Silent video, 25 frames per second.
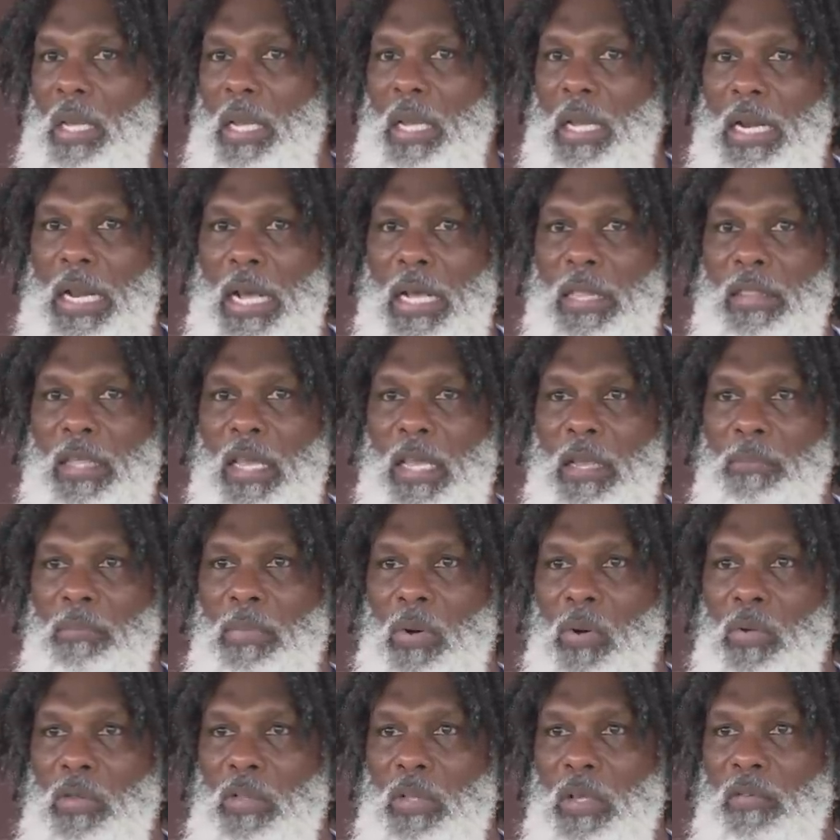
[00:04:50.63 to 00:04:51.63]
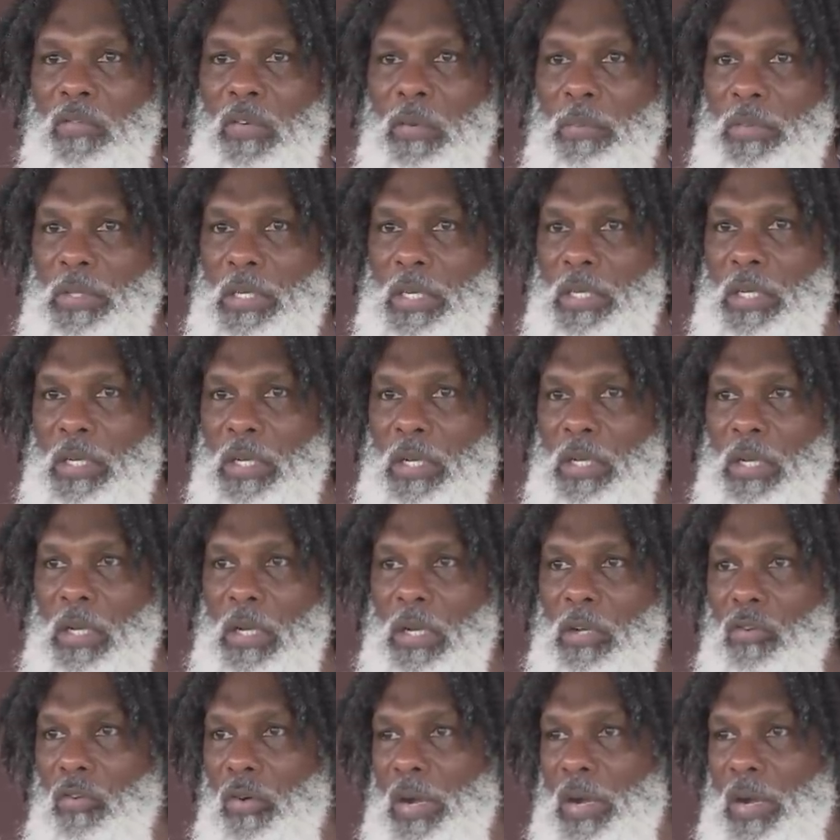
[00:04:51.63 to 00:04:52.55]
And I think both of them did a